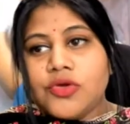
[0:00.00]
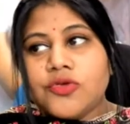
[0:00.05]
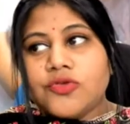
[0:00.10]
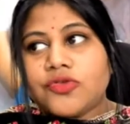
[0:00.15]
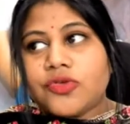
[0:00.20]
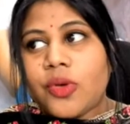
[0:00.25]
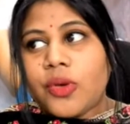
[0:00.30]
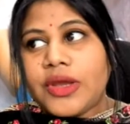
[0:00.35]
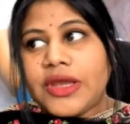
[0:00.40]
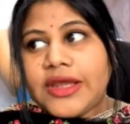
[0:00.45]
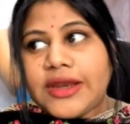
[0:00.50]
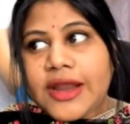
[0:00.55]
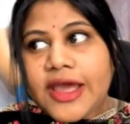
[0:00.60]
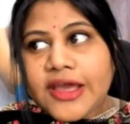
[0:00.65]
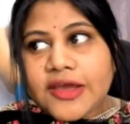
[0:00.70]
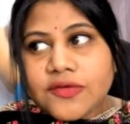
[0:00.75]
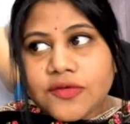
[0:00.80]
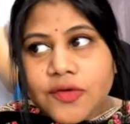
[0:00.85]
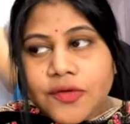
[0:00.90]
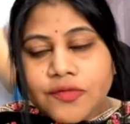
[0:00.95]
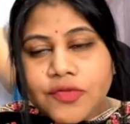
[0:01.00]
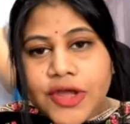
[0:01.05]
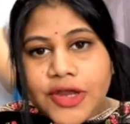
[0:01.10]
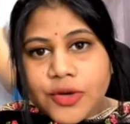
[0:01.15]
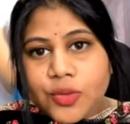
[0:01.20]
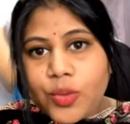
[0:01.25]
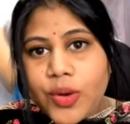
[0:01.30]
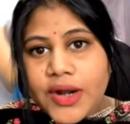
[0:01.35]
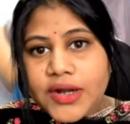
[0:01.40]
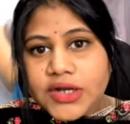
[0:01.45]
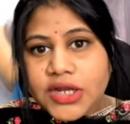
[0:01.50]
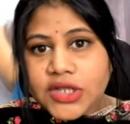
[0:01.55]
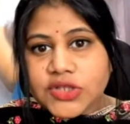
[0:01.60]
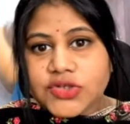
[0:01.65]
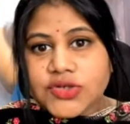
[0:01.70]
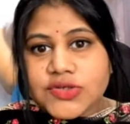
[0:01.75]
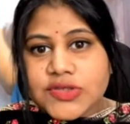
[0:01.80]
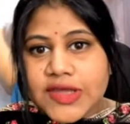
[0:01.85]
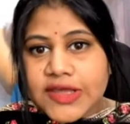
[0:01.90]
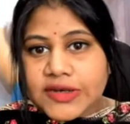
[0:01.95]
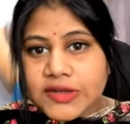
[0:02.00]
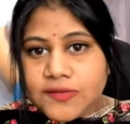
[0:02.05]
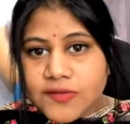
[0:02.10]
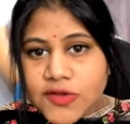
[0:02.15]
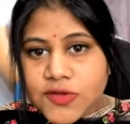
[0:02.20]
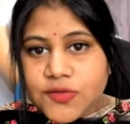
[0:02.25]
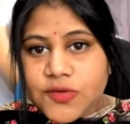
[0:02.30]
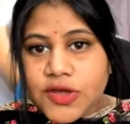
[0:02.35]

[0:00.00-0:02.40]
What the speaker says: So in IVF, the advantage is, anyways,